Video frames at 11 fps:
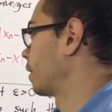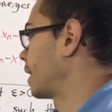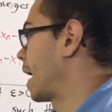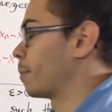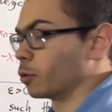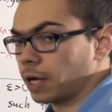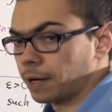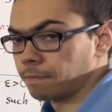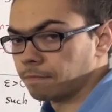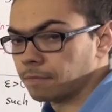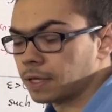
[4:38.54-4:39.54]
capital N,
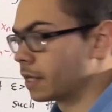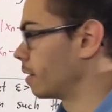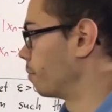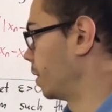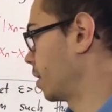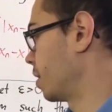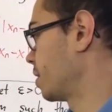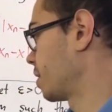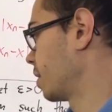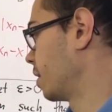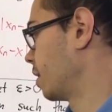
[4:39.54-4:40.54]
because
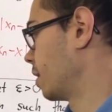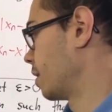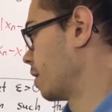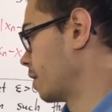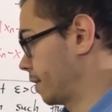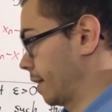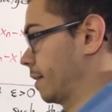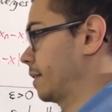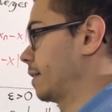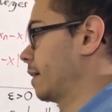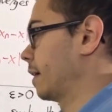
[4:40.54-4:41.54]

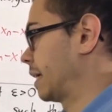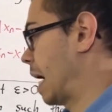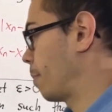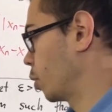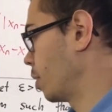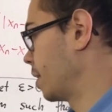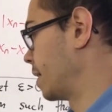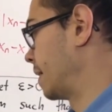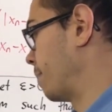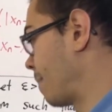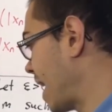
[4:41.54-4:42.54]
since capital N is the
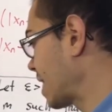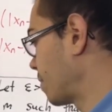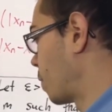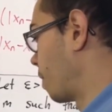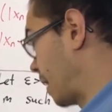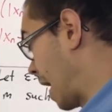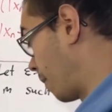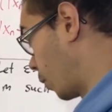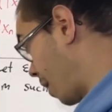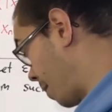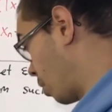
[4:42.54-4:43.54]
maximum of capital
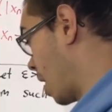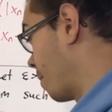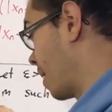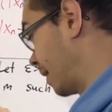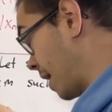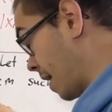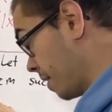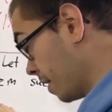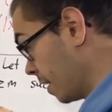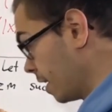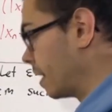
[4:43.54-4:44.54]
N prime and k,
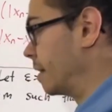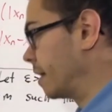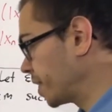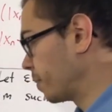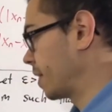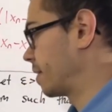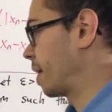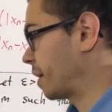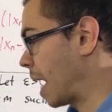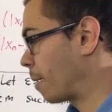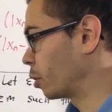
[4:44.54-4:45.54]
this means that
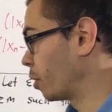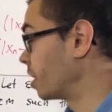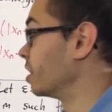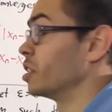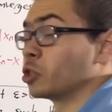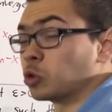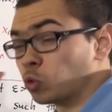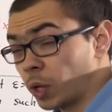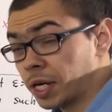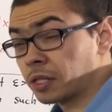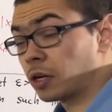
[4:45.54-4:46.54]
capital N is
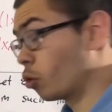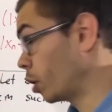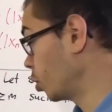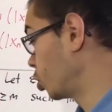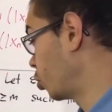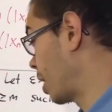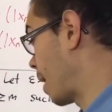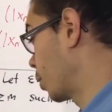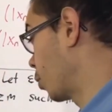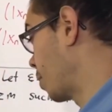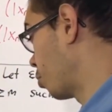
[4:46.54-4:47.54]
greater than or equal to
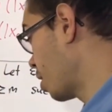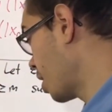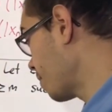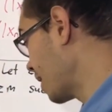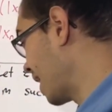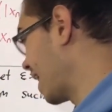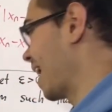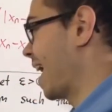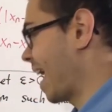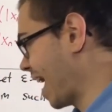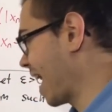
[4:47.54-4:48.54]
capital N prime
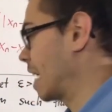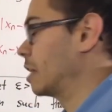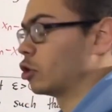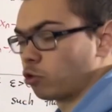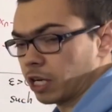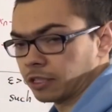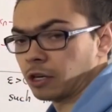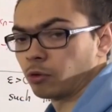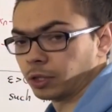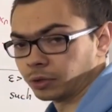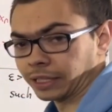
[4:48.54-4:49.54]
and greater than or
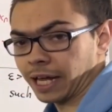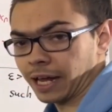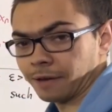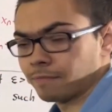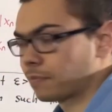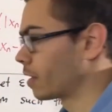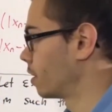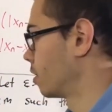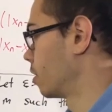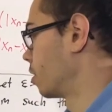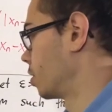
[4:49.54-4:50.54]
equal to k.
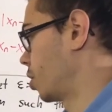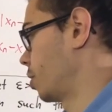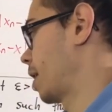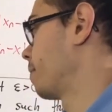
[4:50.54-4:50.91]
So yeah,